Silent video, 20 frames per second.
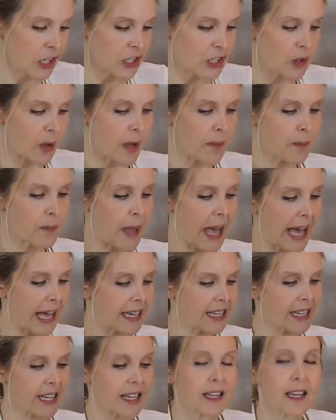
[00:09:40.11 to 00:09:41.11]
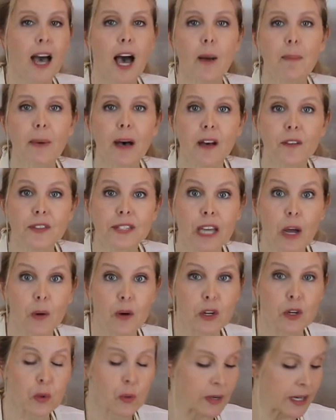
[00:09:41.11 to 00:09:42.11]
So I'm adding a cup of
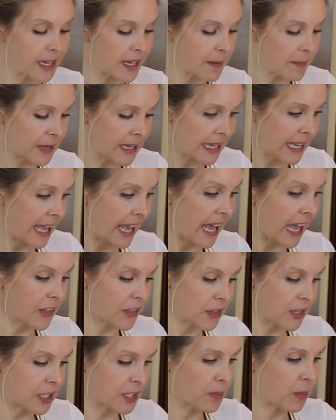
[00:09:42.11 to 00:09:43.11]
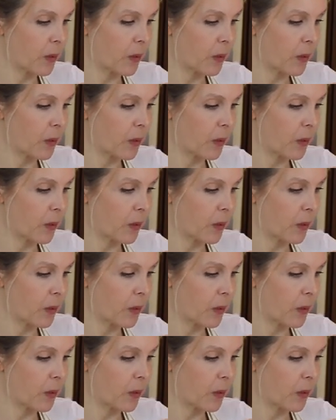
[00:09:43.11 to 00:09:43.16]
sour cream at this